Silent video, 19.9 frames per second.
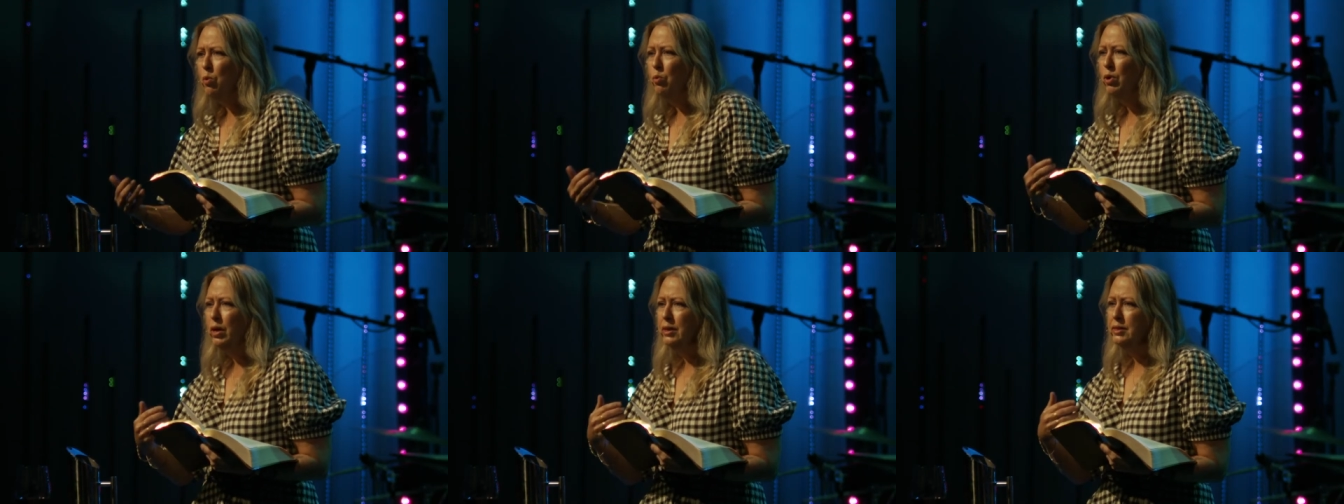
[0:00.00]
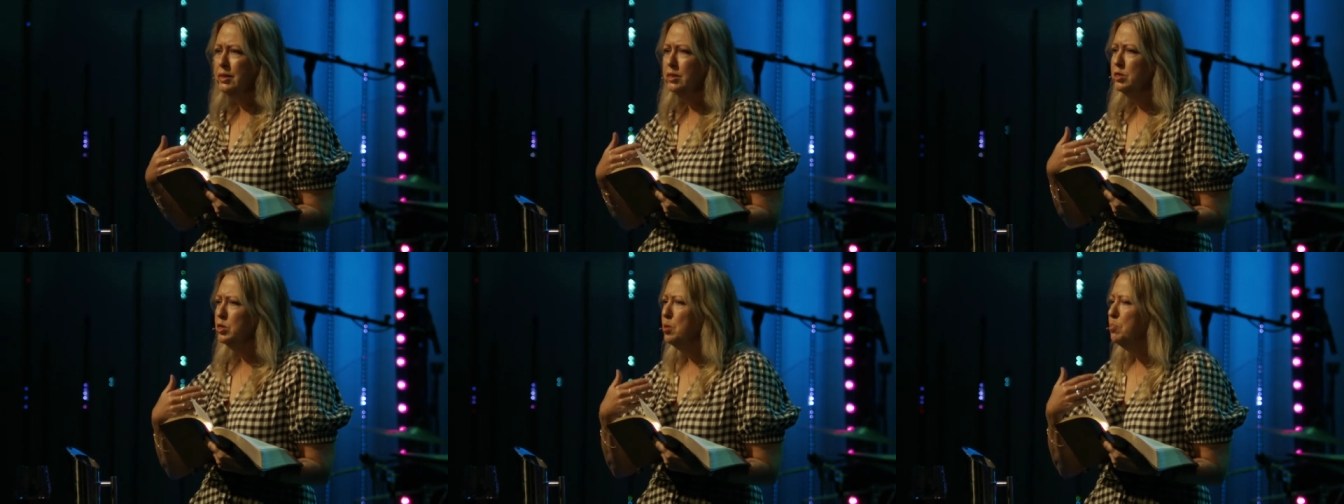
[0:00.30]
when I
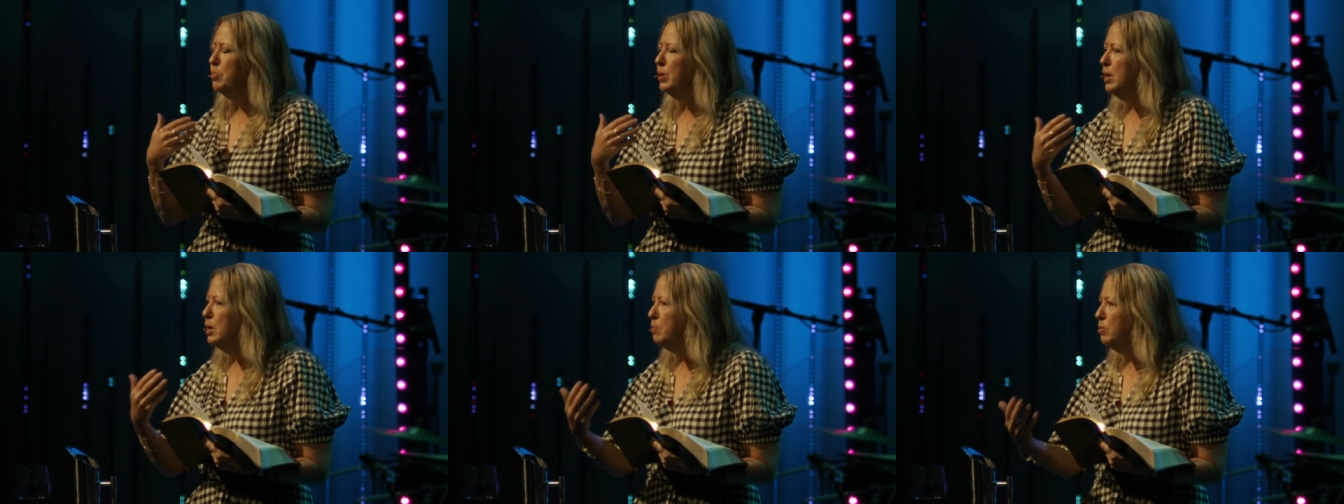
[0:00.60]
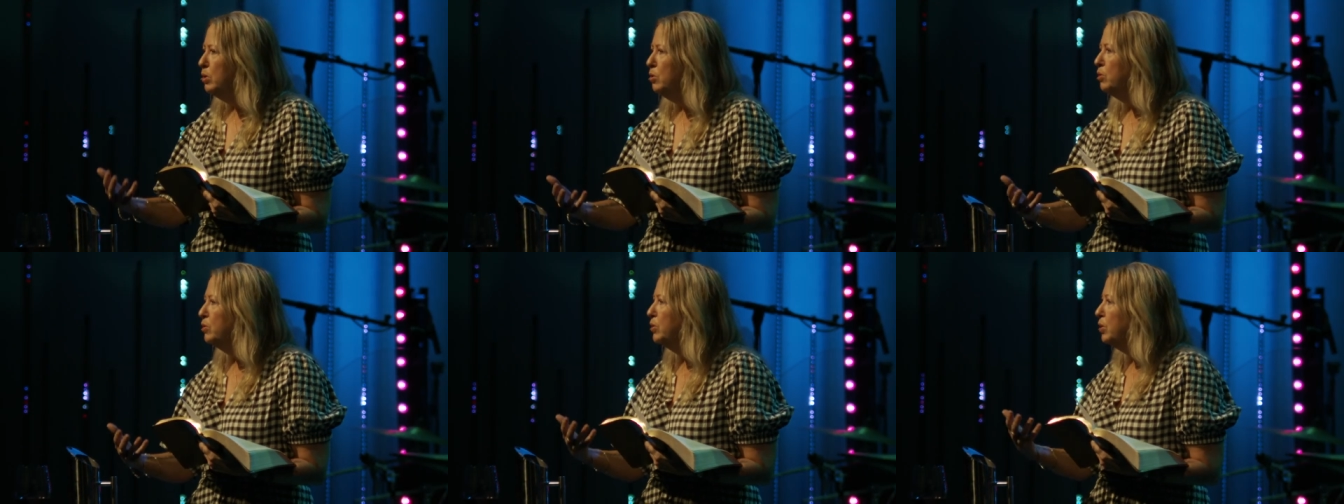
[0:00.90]
say the
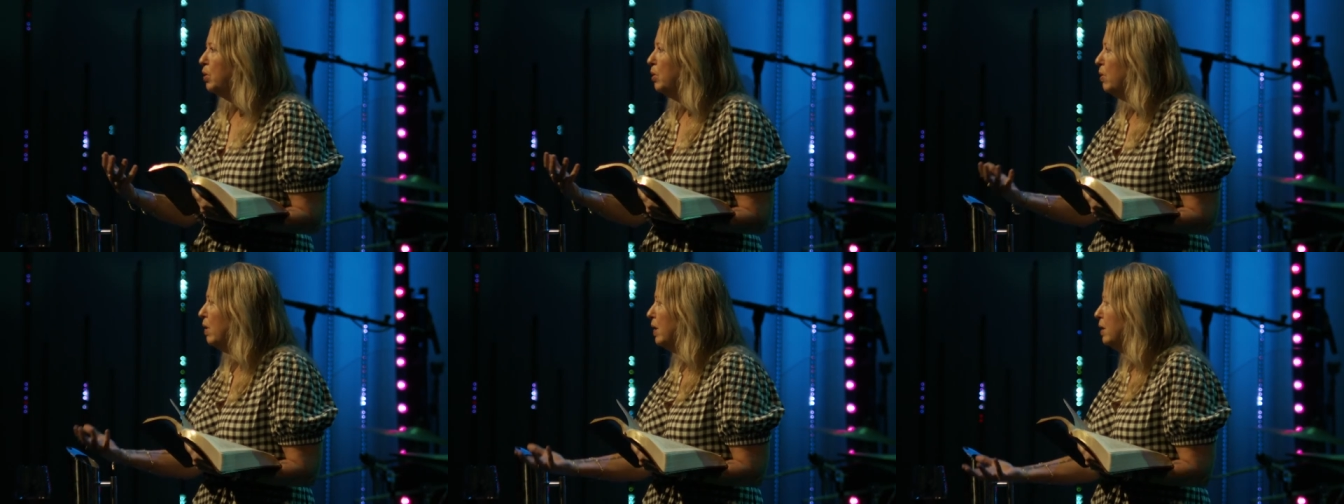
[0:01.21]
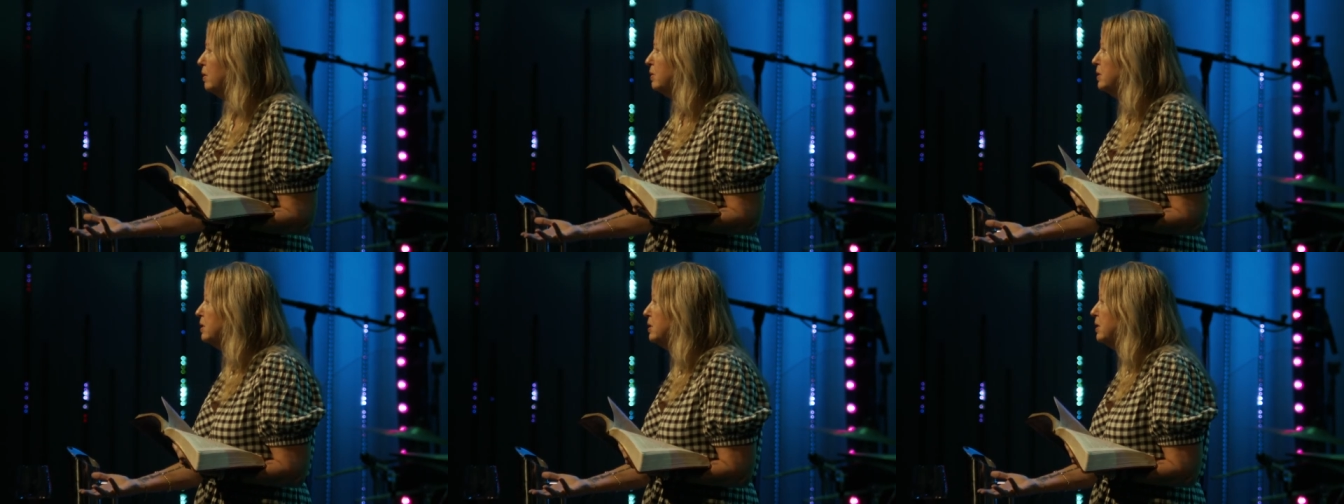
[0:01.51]
people or the
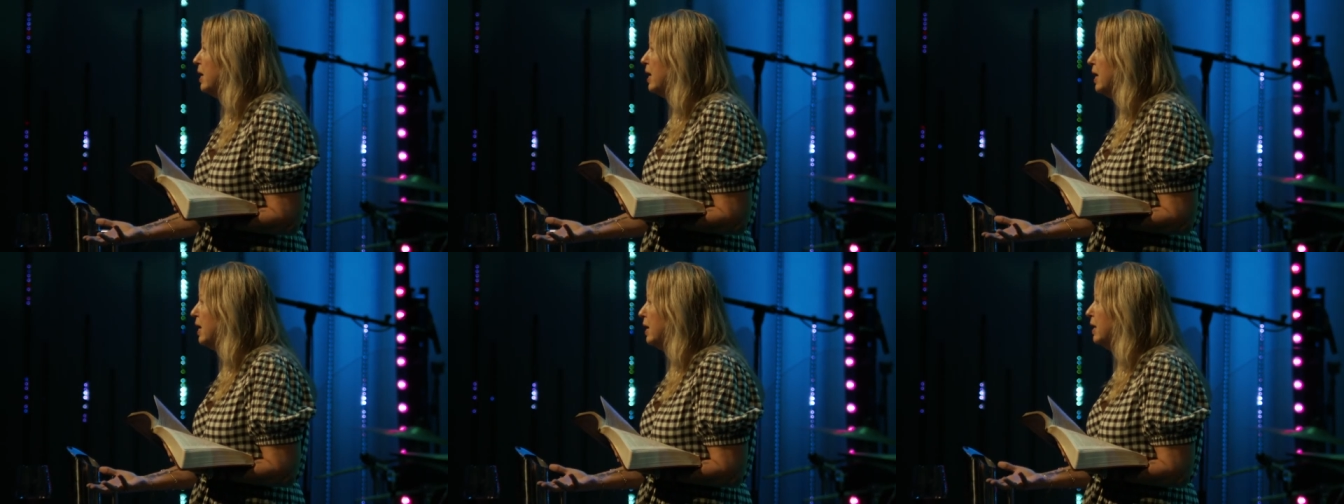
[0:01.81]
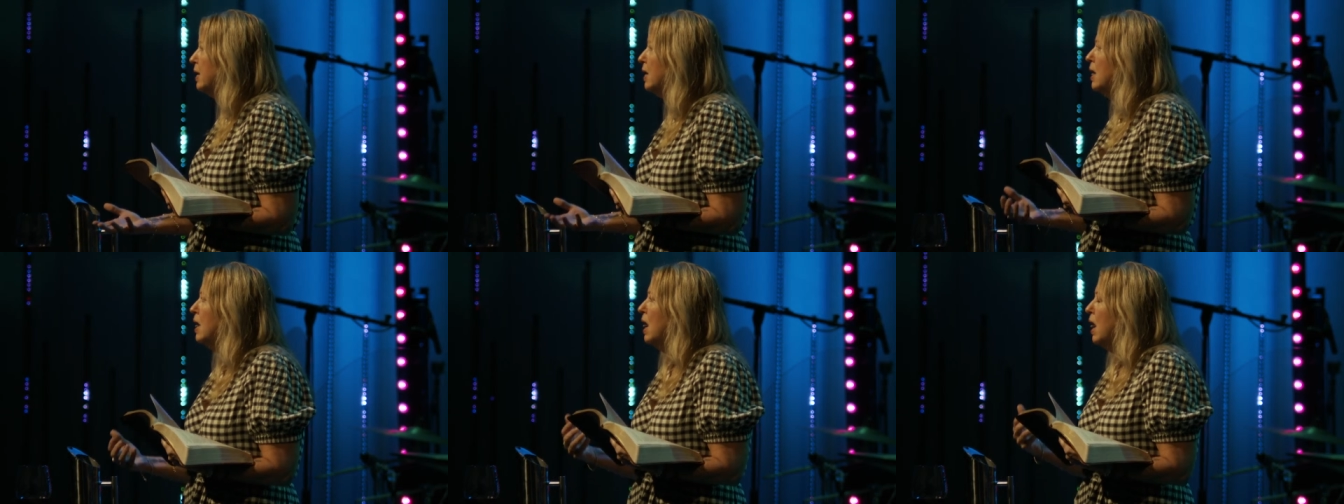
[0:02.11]
crowd said,